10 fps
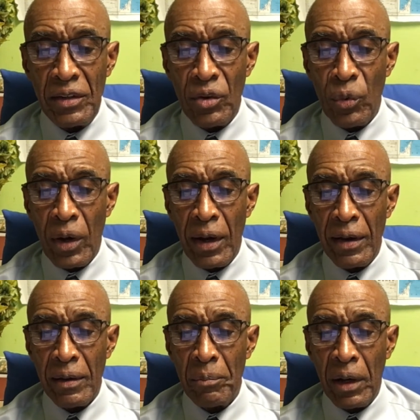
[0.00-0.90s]

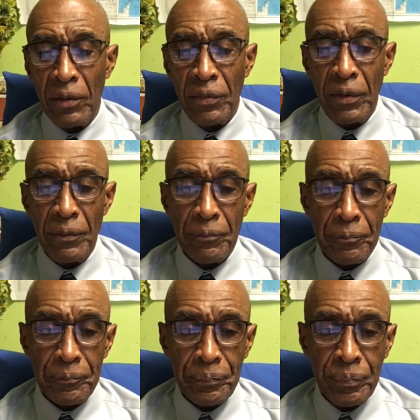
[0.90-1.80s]
inquired about
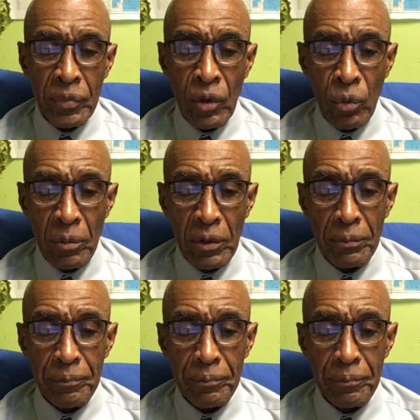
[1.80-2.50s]
the woman."